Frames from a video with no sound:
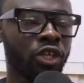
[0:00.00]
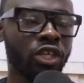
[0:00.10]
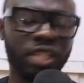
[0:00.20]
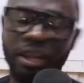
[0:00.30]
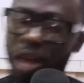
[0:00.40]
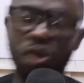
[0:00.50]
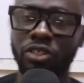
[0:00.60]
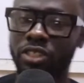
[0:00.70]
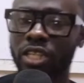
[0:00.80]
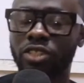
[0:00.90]
there are
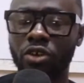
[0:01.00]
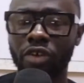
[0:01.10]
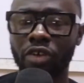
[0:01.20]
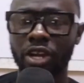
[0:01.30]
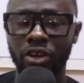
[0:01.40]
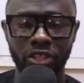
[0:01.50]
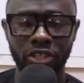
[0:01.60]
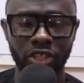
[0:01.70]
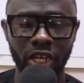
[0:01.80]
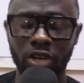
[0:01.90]
content already on the
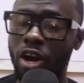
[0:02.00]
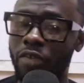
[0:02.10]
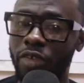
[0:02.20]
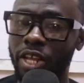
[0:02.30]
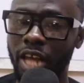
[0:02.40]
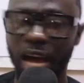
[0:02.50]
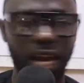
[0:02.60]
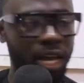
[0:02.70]
channel covering that.